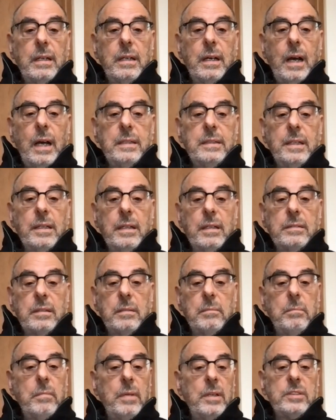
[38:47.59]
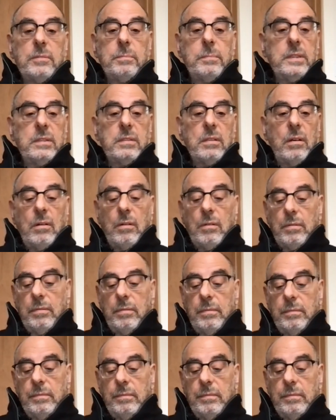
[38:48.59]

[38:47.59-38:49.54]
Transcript: Idealism must be so.